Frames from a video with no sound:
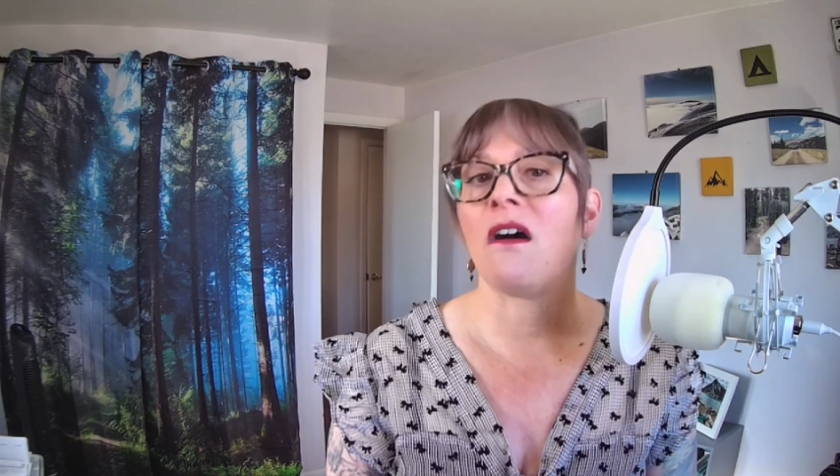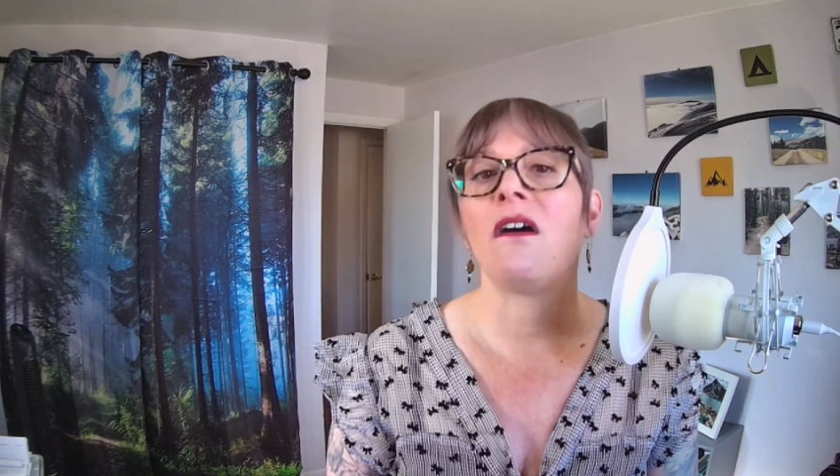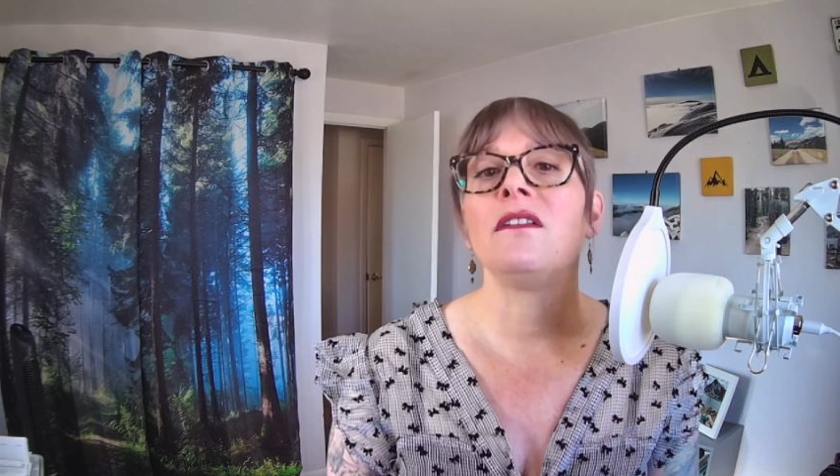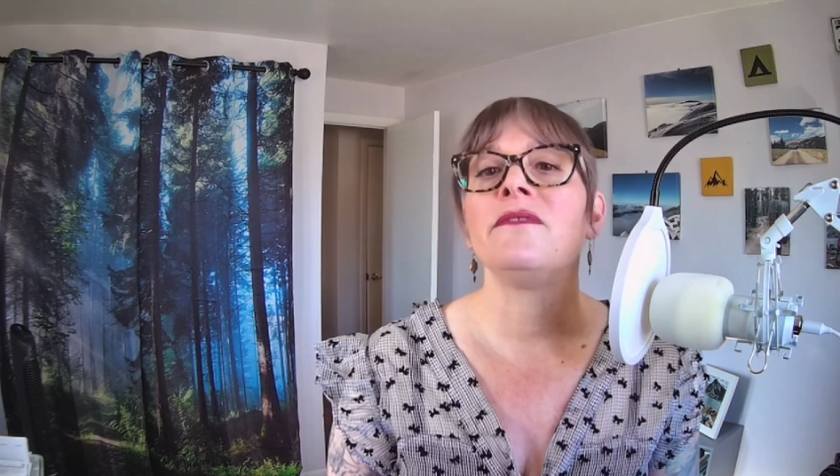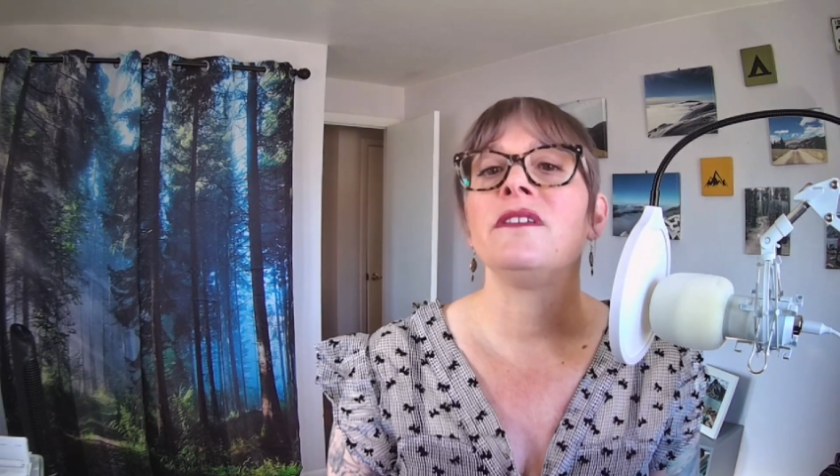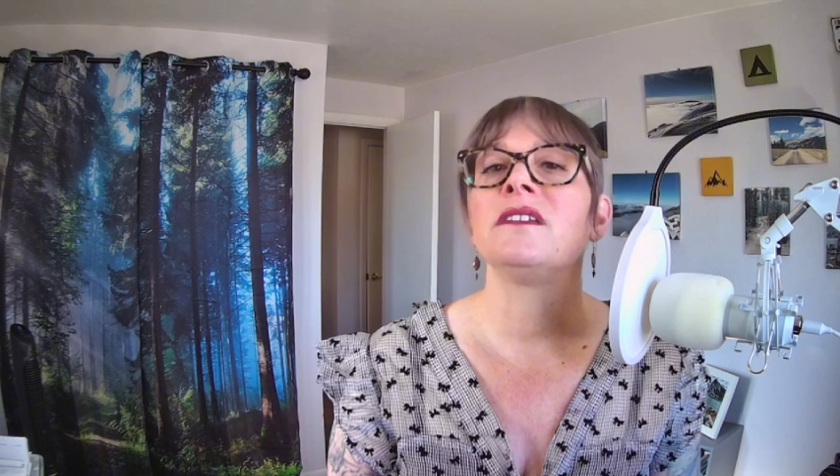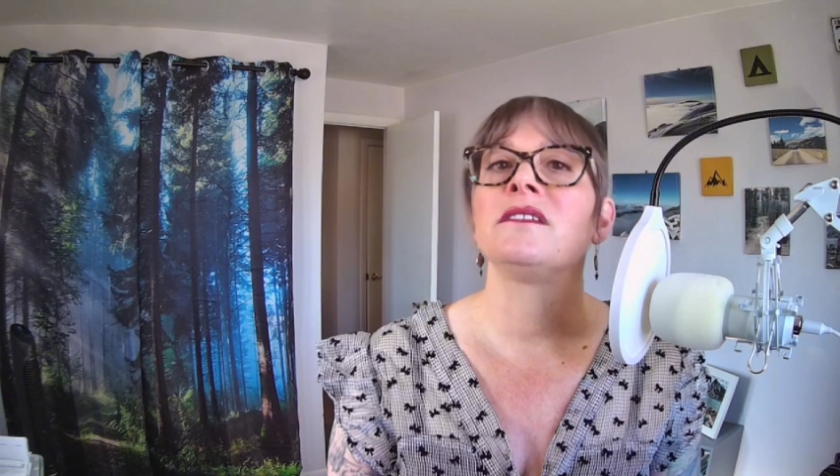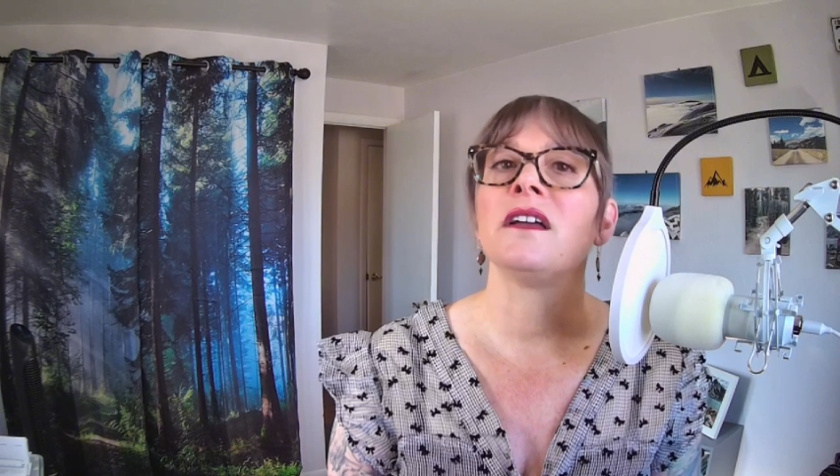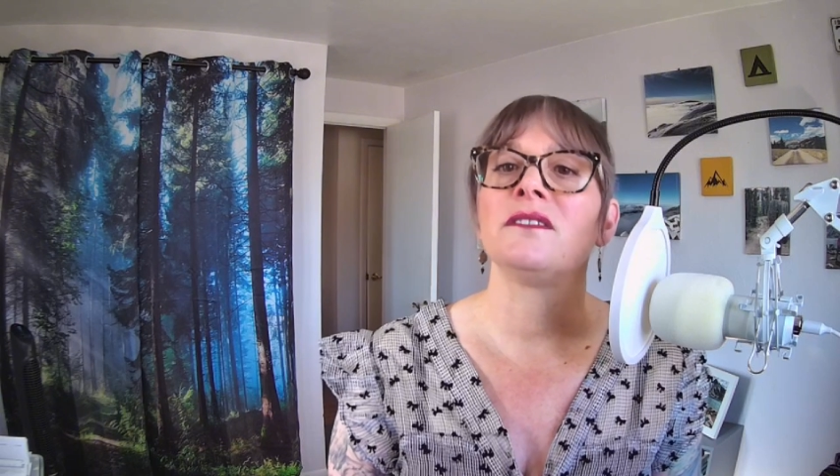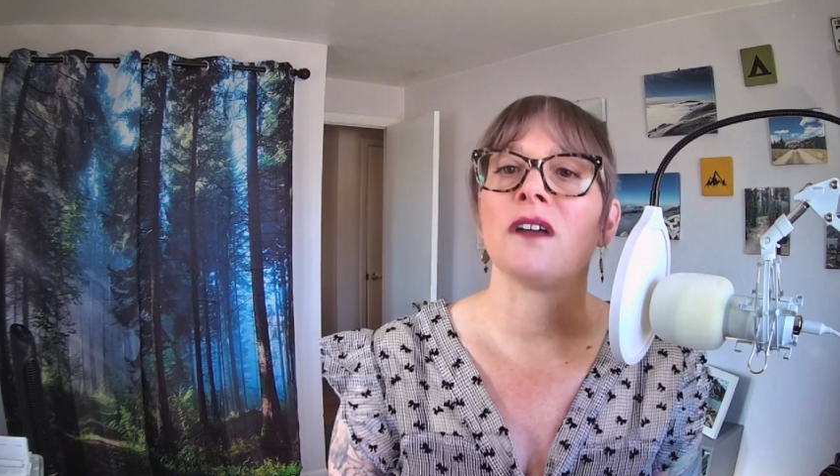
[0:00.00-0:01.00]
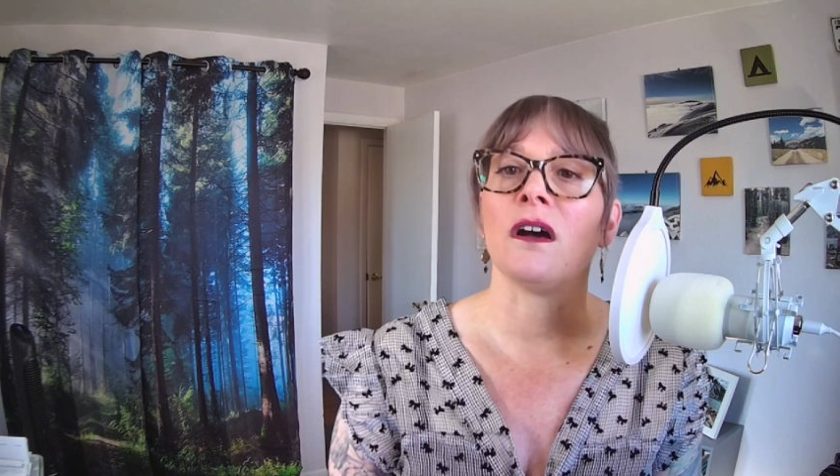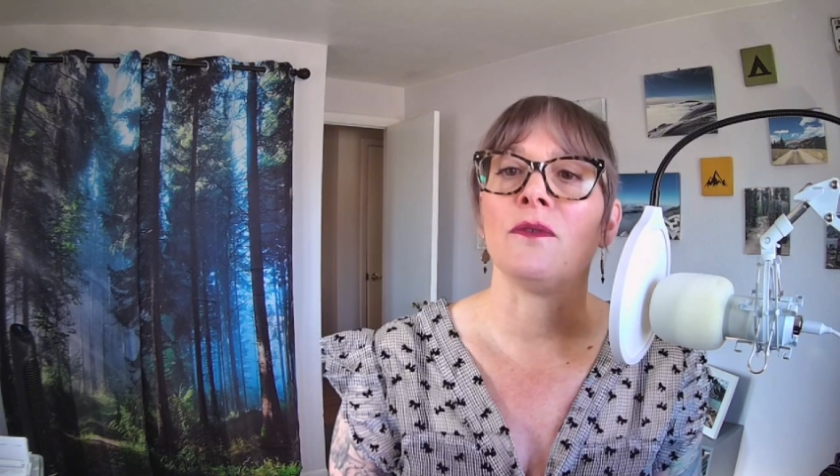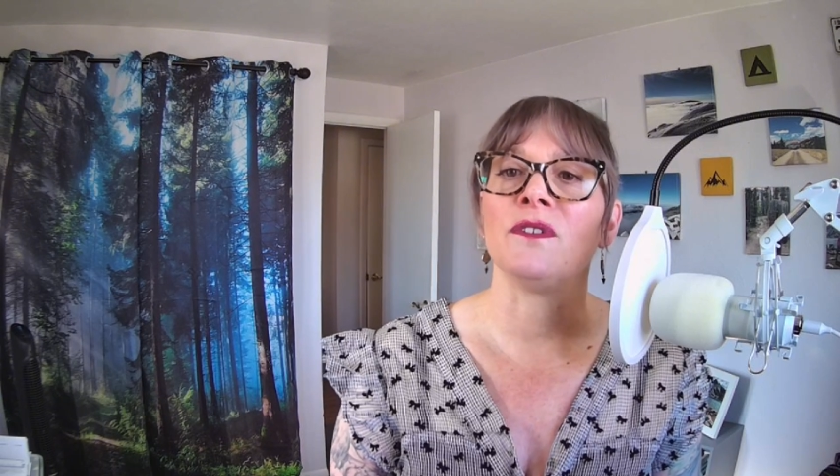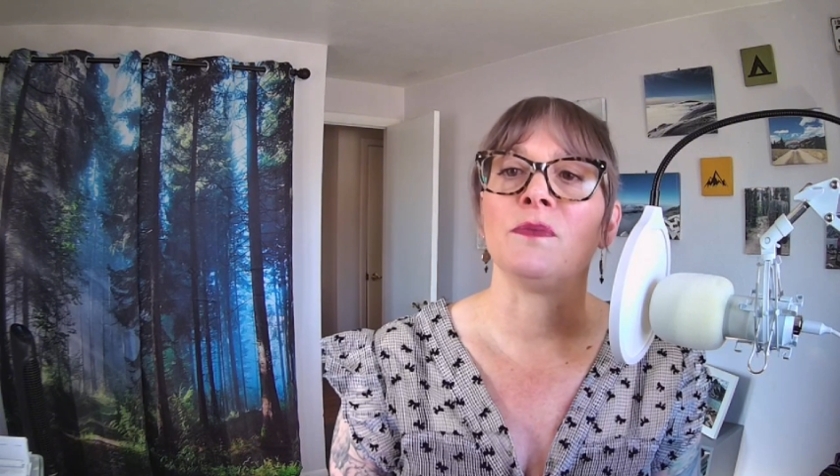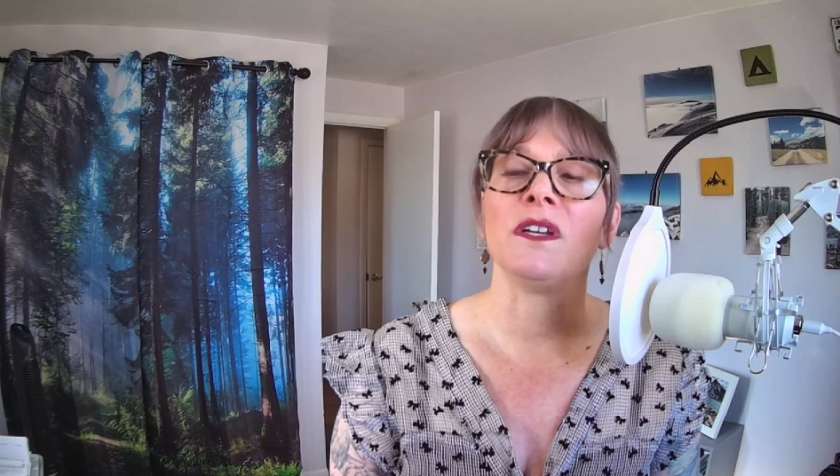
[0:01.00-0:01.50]
All of this I saw
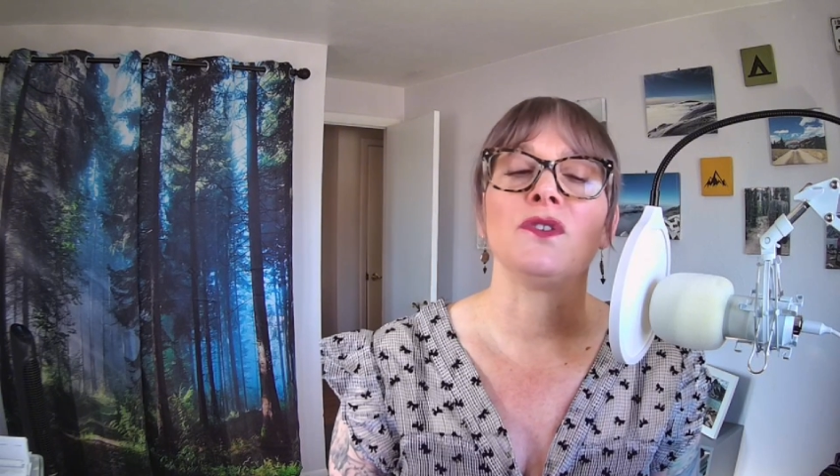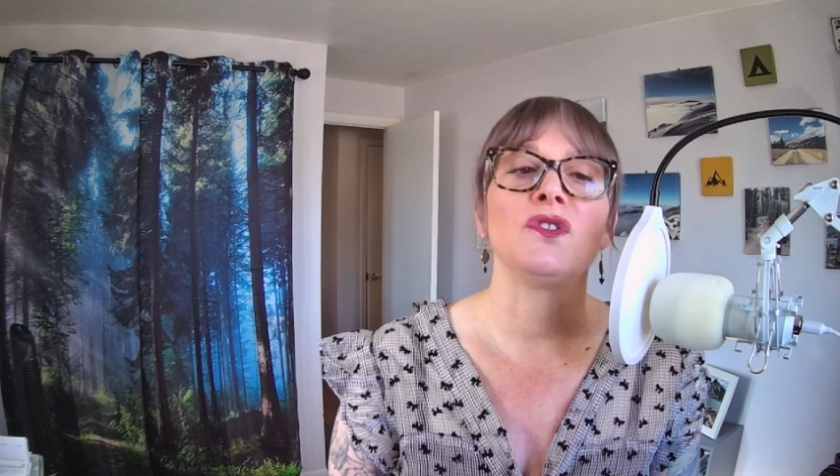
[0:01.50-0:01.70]
was being